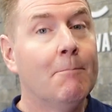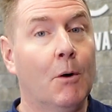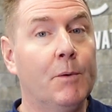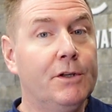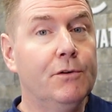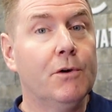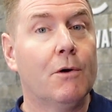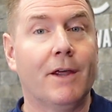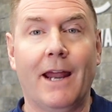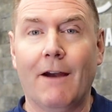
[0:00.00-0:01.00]
But we do
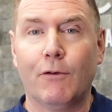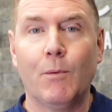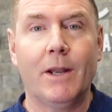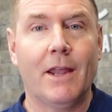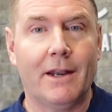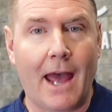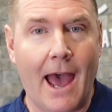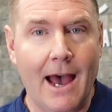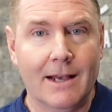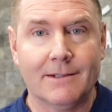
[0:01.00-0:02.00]
know that everyone that
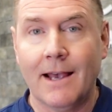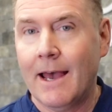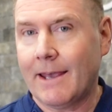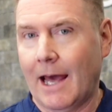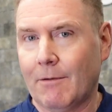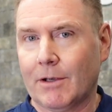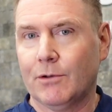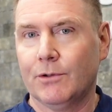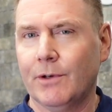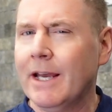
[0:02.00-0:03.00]
has cataract
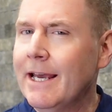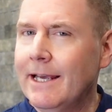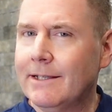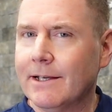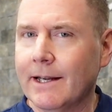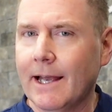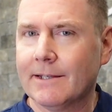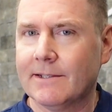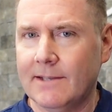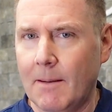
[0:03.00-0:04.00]
surgery, it's going to get
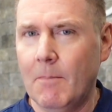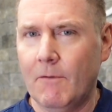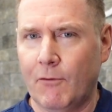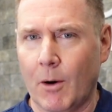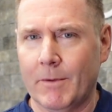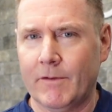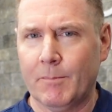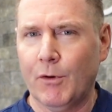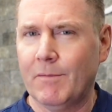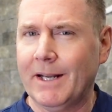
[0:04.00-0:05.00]
some form of
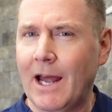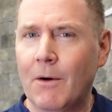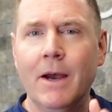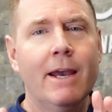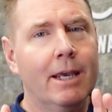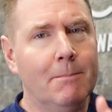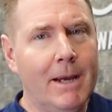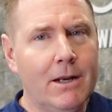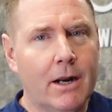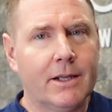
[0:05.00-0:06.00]
improvement. Now, it
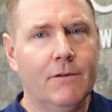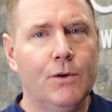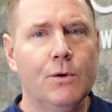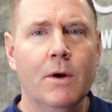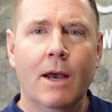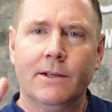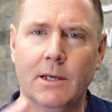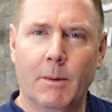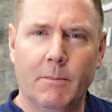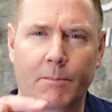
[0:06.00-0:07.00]
may not give you
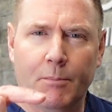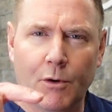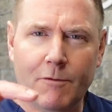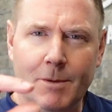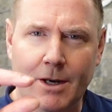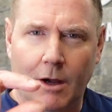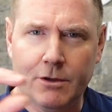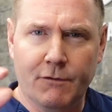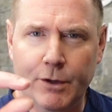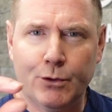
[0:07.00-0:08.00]
some improvement on
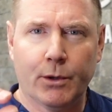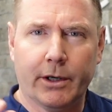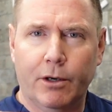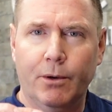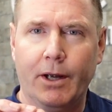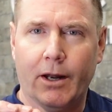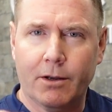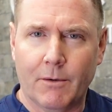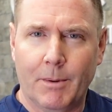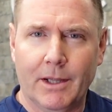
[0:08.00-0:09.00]
your visual acuity, on
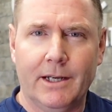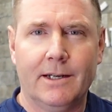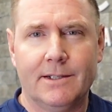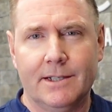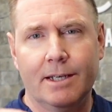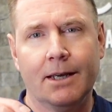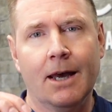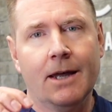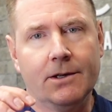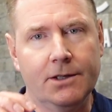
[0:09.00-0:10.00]
your ability to see
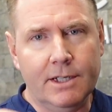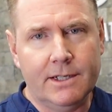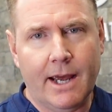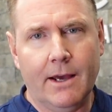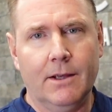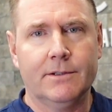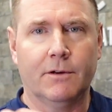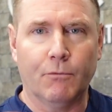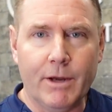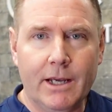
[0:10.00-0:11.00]
details
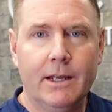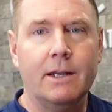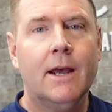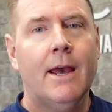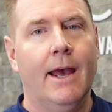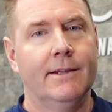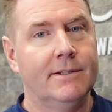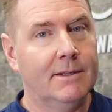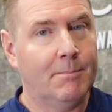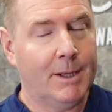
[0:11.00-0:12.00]
and read and
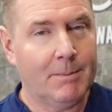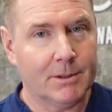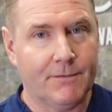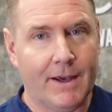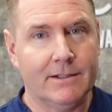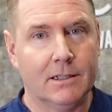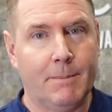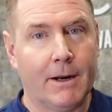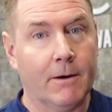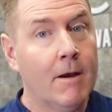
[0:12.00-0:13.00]
see people's faces
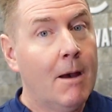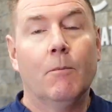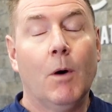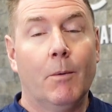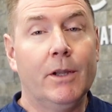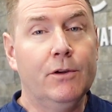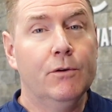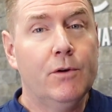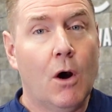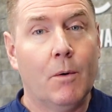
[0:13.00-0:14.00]
better. But we
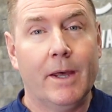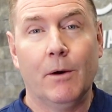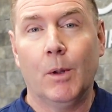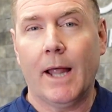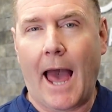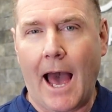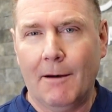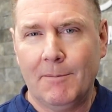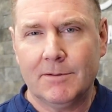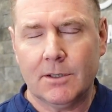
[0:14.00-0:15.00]
do know it will
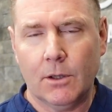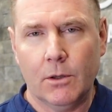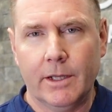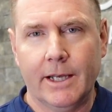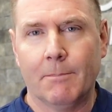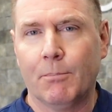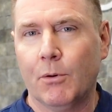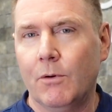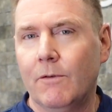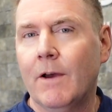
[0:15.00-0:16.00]
absolutely
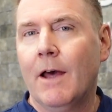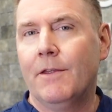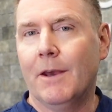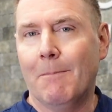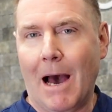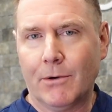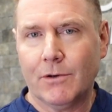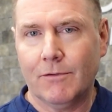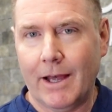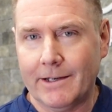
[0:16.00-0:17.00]
improve the amount
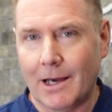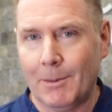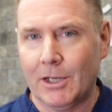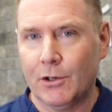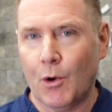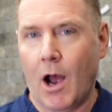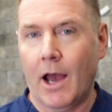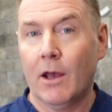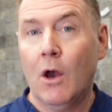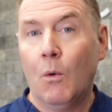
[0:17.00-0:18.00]
of light coming into your
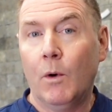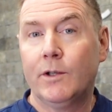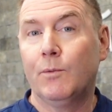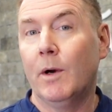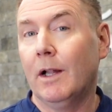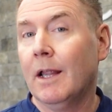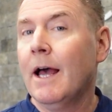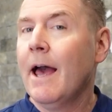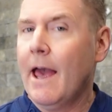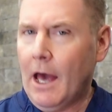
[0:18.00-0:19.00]
eye, which will
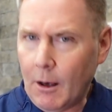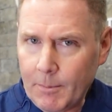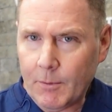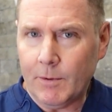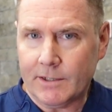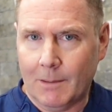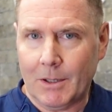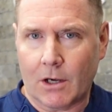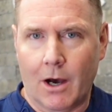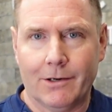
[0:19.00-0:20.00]
help with some of
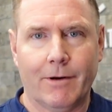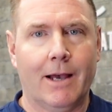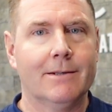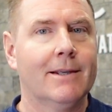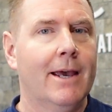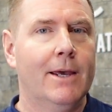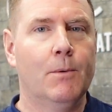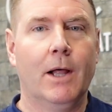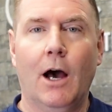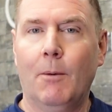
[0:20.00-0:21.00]
the contrast. It
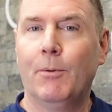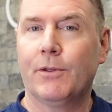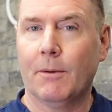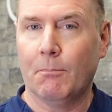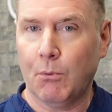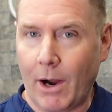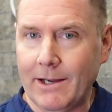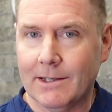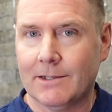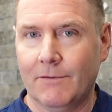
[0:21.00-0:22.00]
will help with the
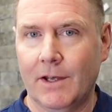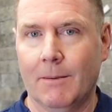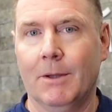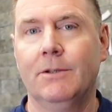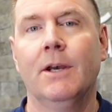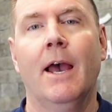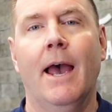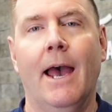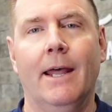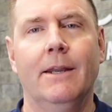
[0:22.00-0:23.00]
brightness of the image,
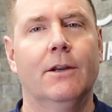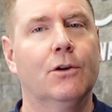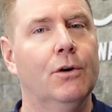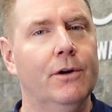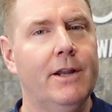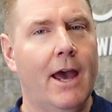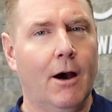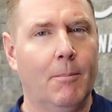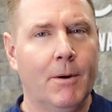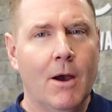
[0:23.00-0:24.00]
and it could
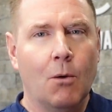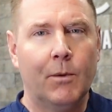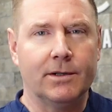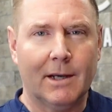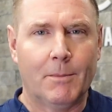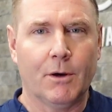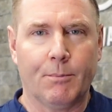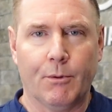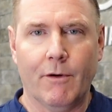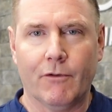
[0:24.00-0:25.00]
help with some of your
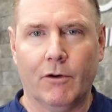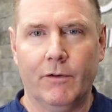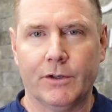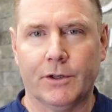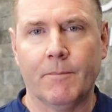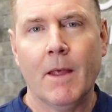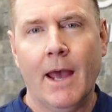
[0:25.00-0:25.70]
peripheral vision.